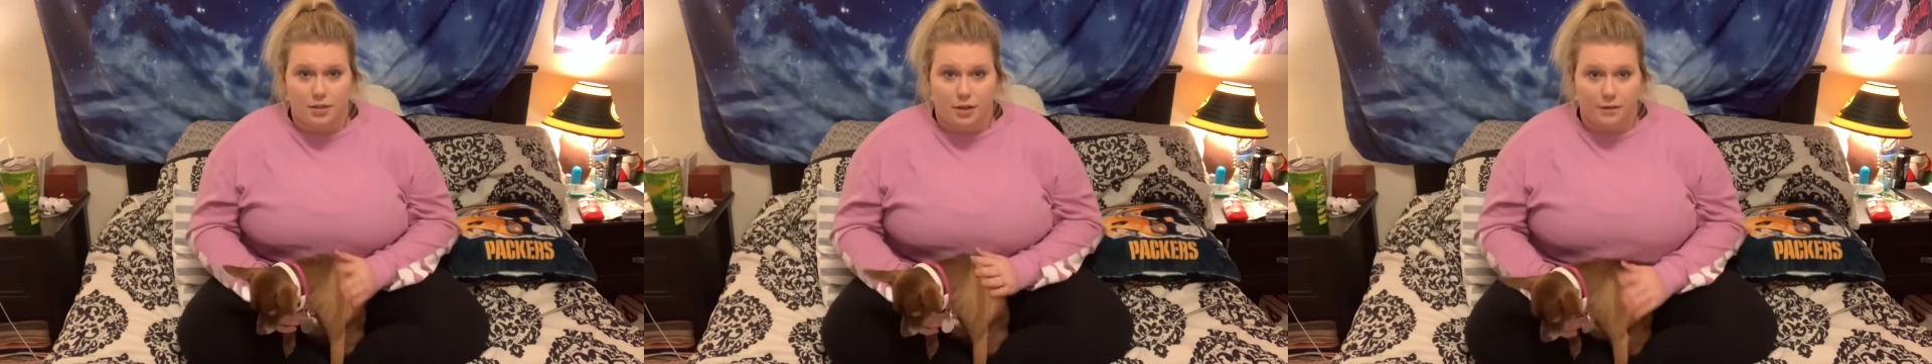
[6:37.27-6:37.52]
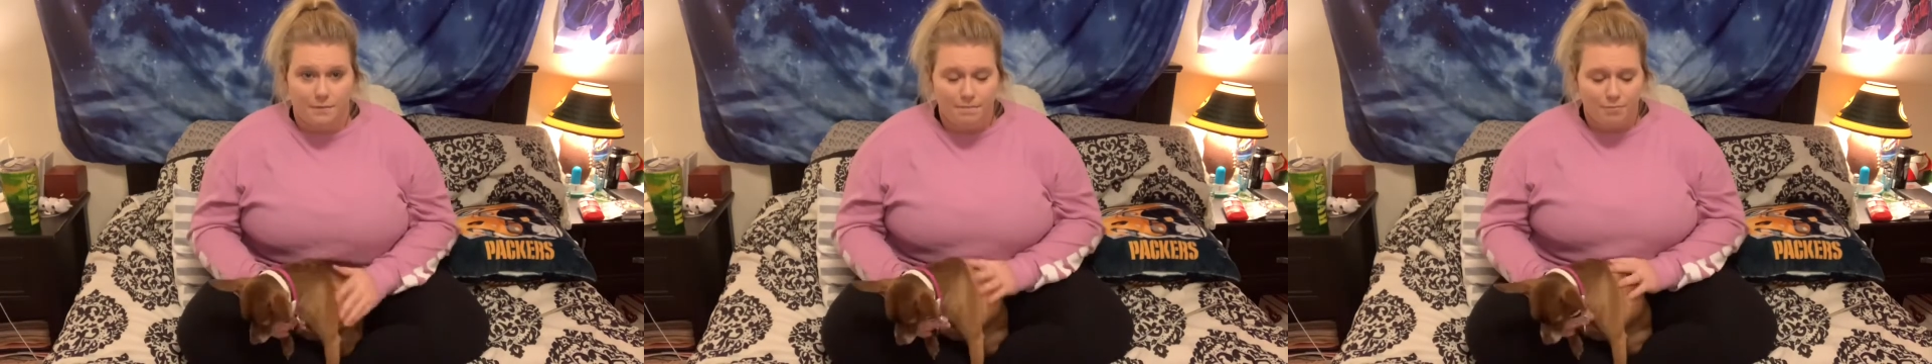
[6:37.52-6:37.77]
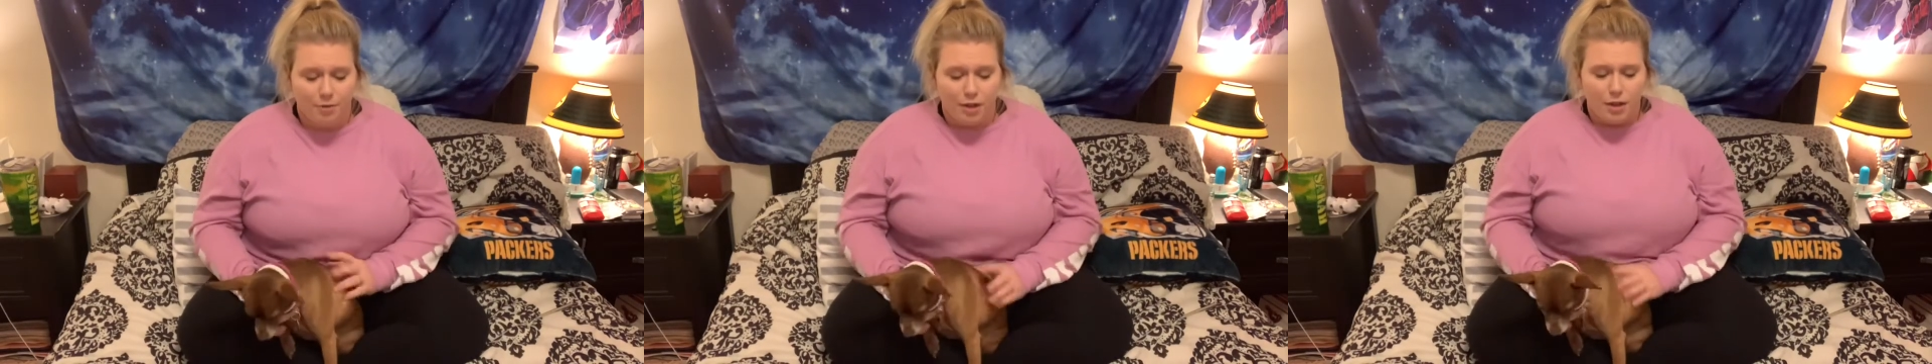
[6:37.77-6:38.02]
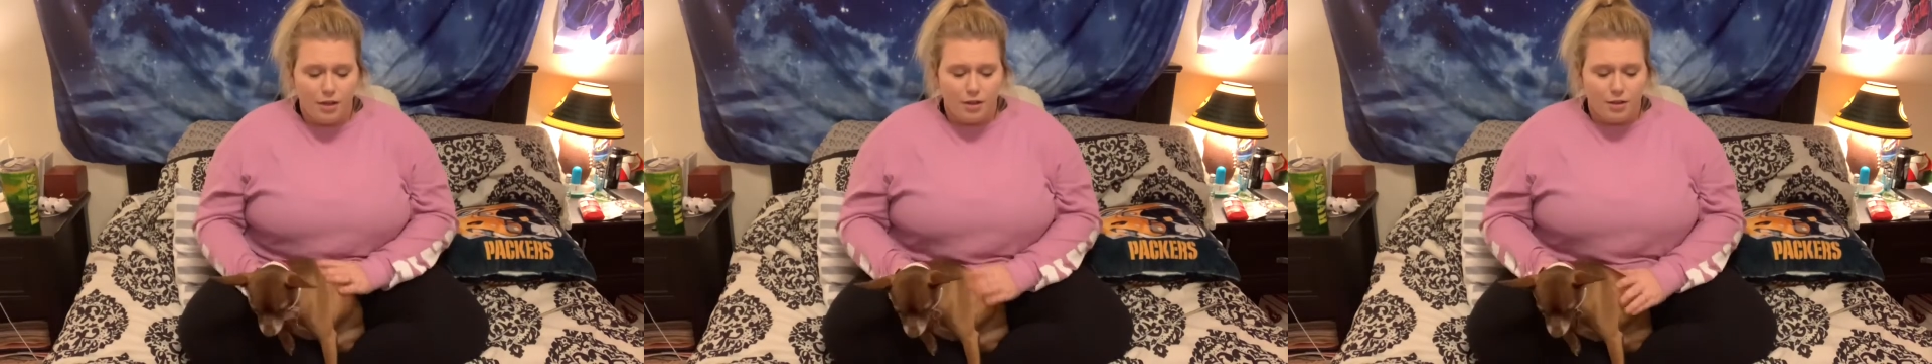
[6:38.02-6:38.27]
that.
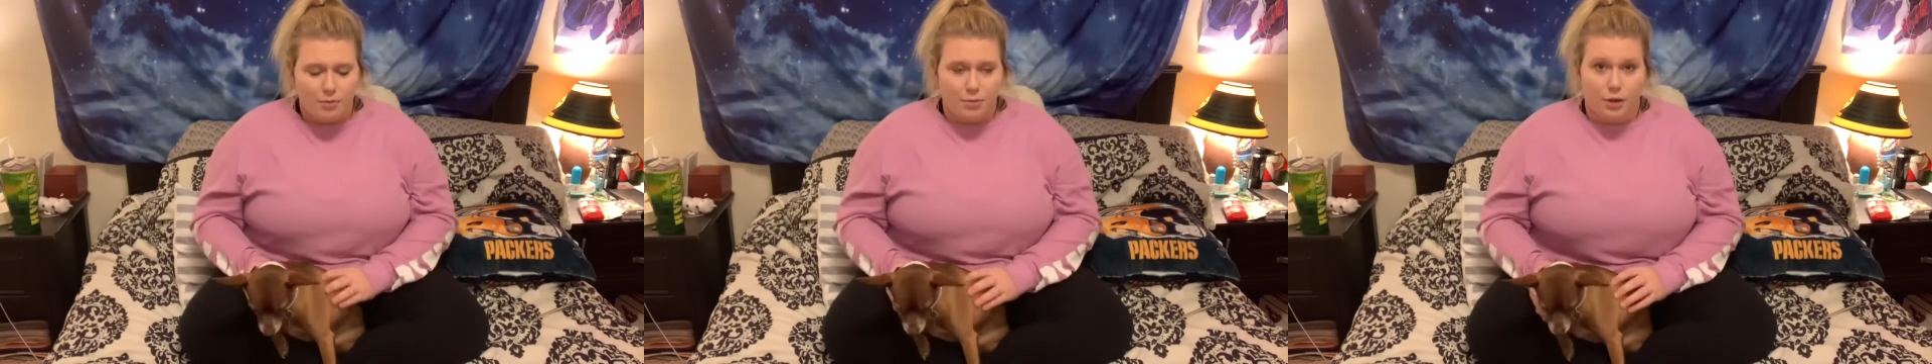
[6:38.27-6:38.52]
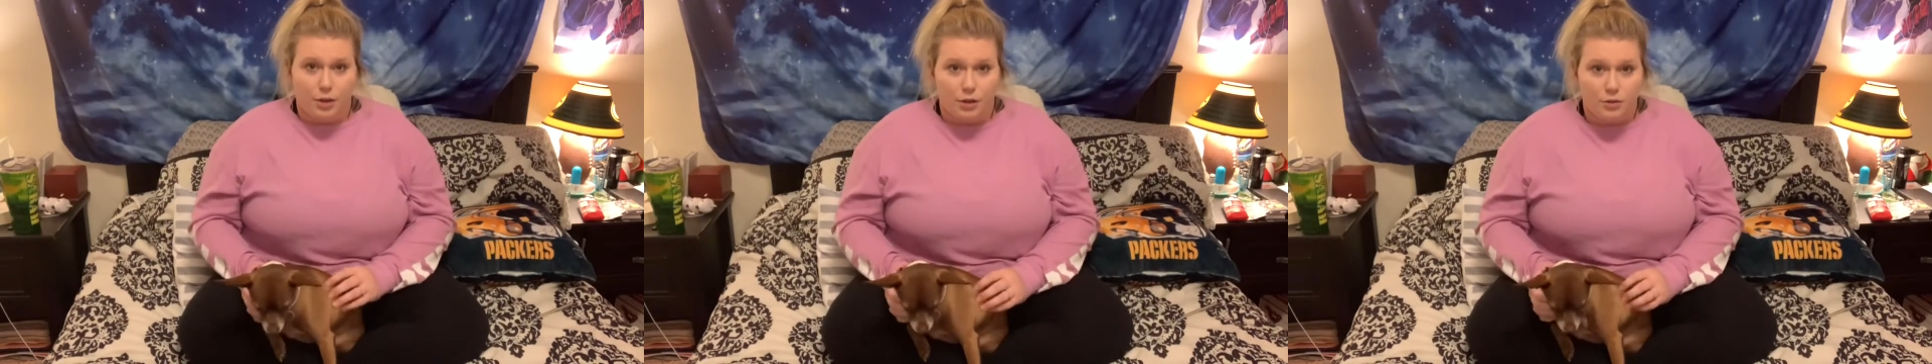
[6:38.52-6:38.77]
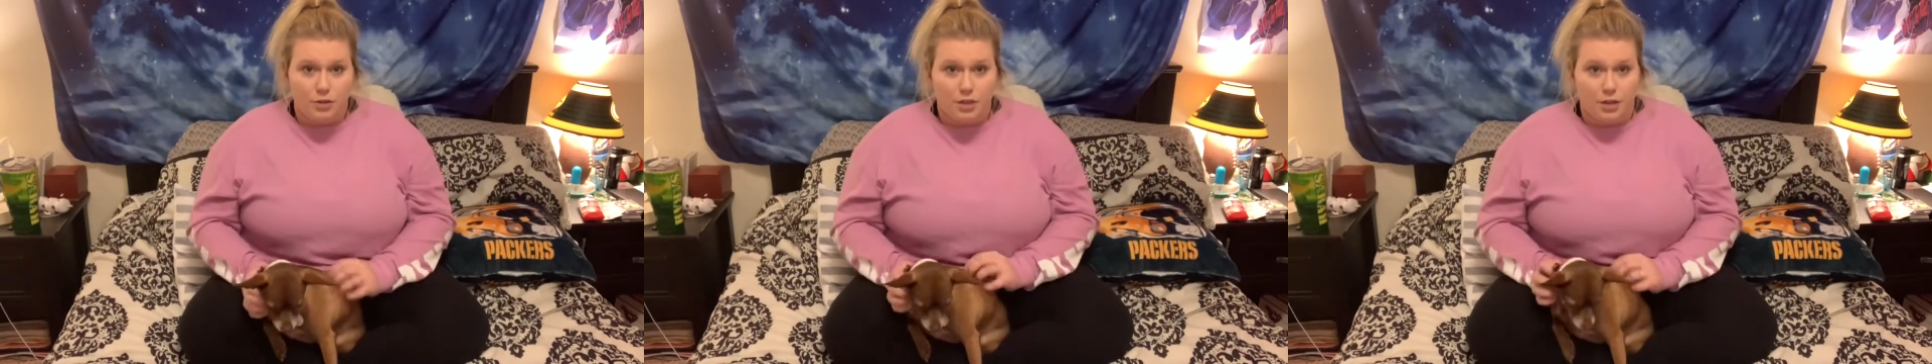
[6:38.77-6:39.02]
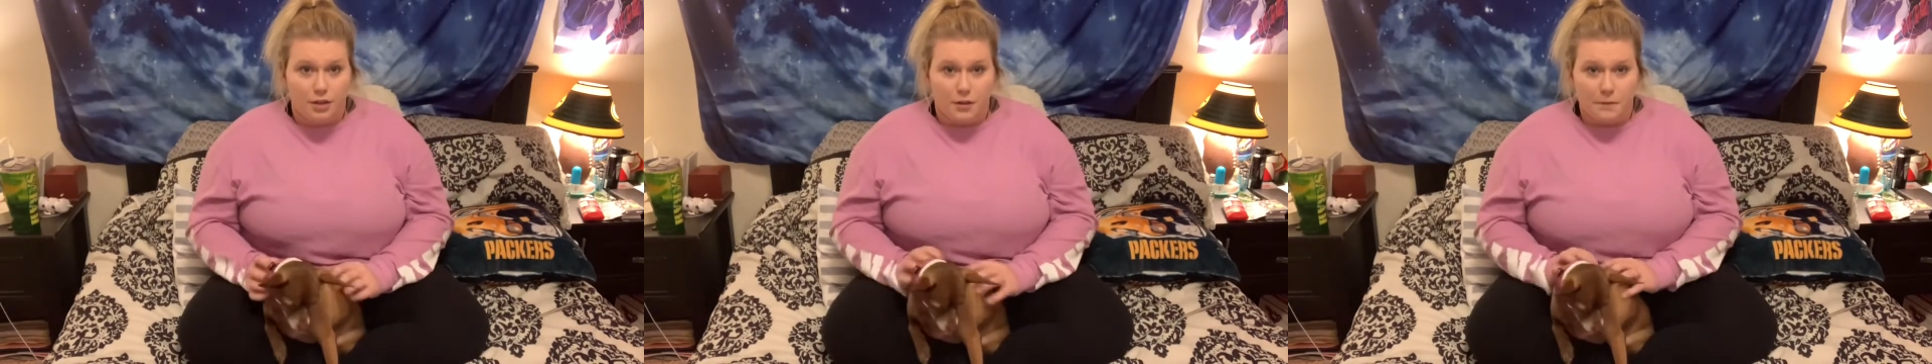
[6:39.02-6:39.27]
Probably a ghost in
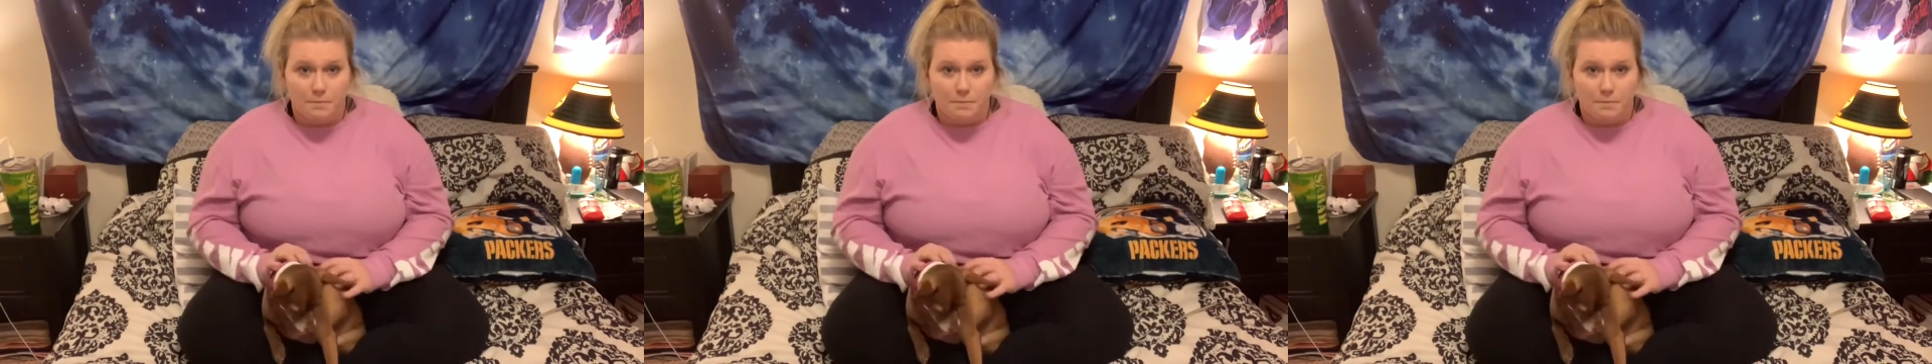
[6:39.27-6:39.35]
here.